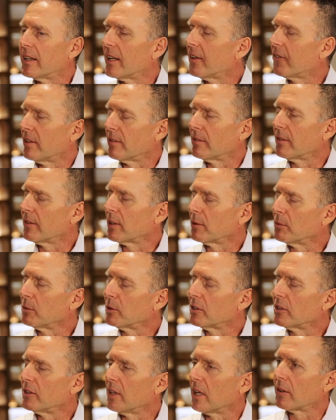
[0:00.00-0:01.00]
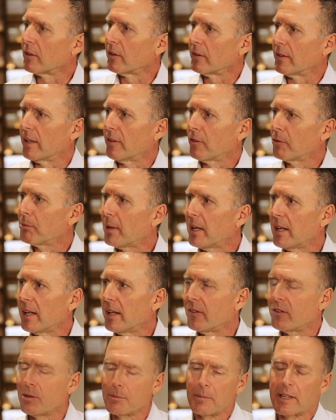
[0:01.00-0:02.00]
yes, everything was done on that
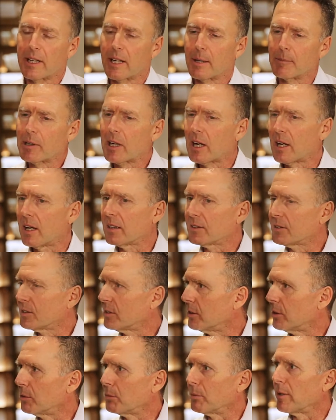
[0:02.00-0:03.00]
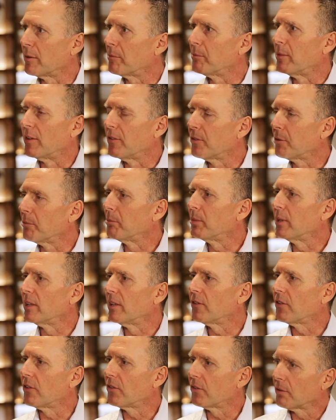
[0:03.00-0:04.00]
space. It became cluttered with bits and
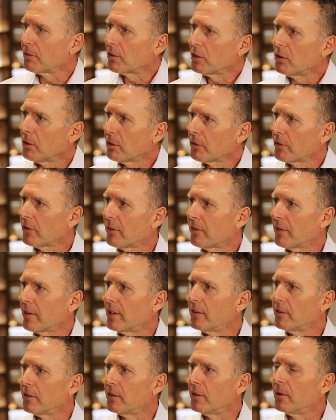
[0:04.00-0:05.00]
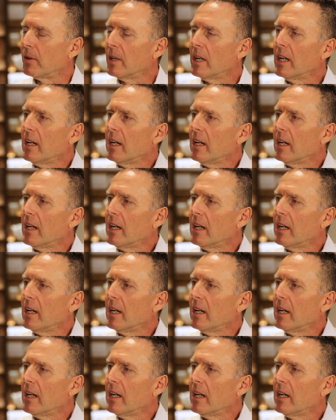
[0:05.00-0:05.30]
pieces, of course, as they do,